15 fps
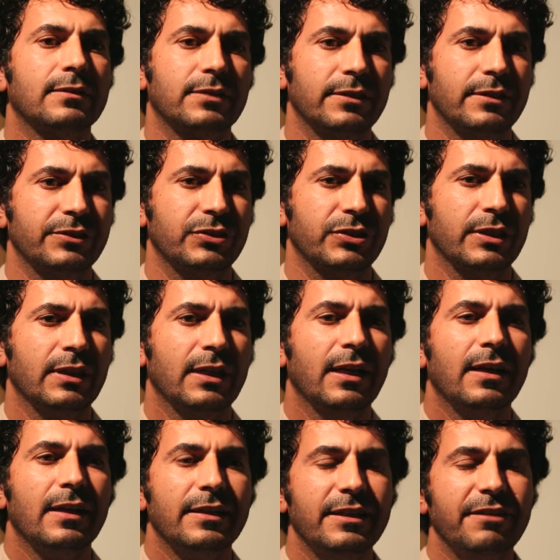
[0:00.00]
search
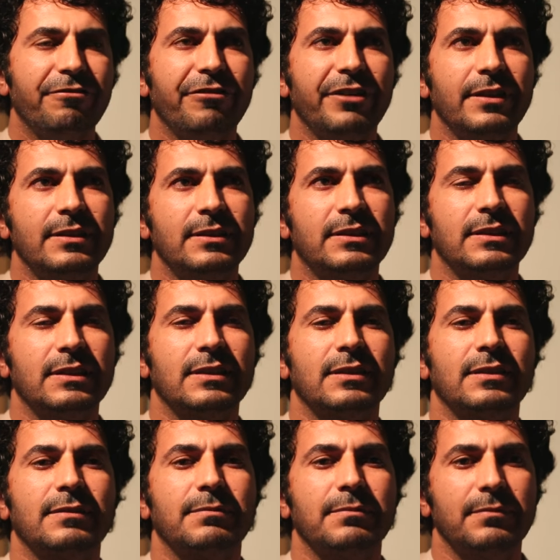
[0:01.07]
different
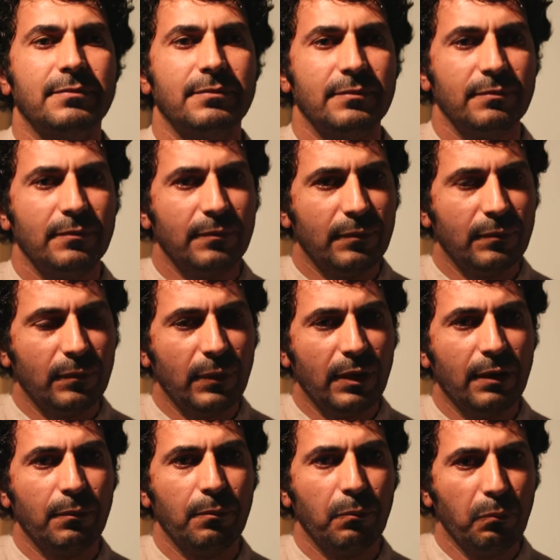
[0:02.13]
uh,
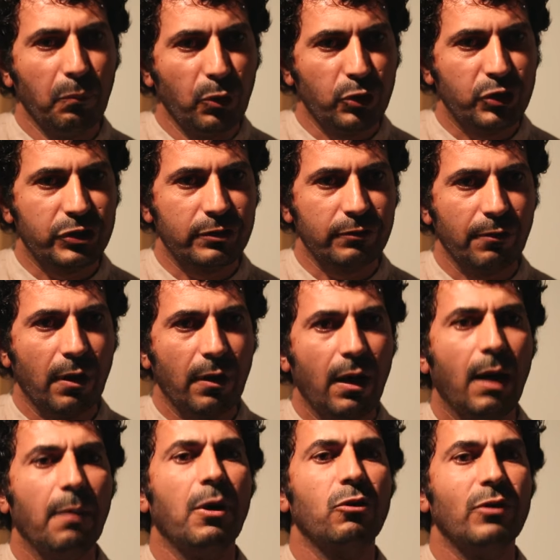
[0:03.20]
books
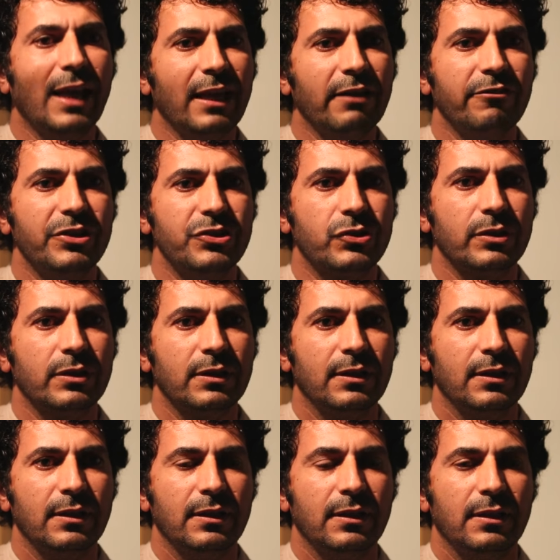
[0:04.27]
about language,
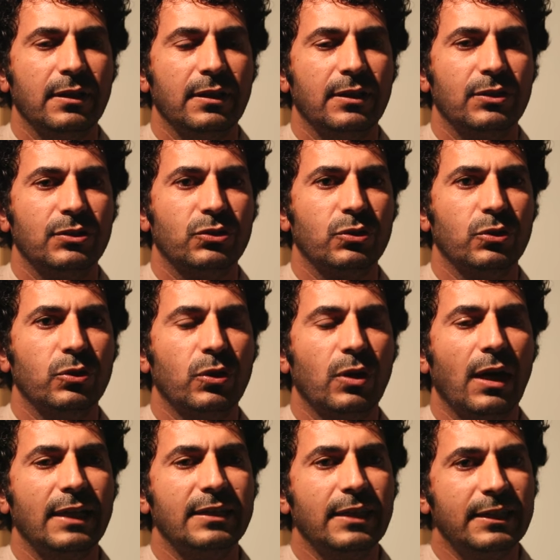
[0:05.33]
so
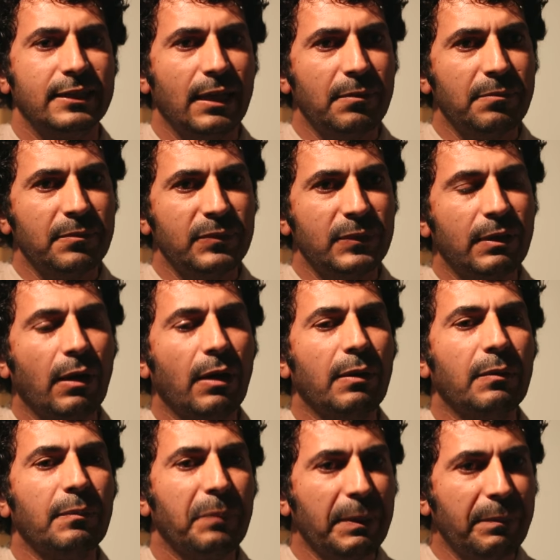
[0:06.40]
I take them,
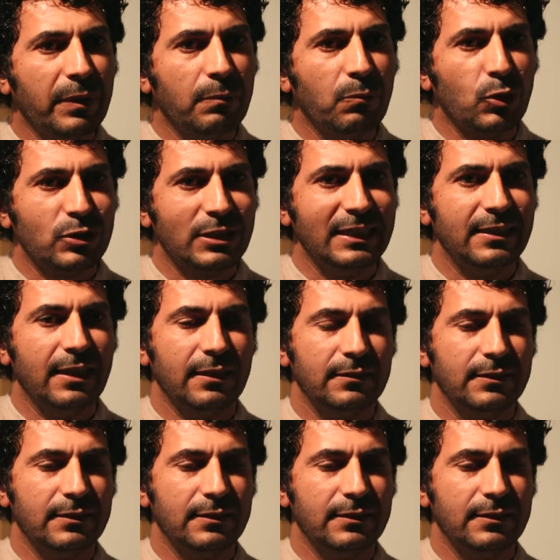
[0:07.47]
uh, people mostly they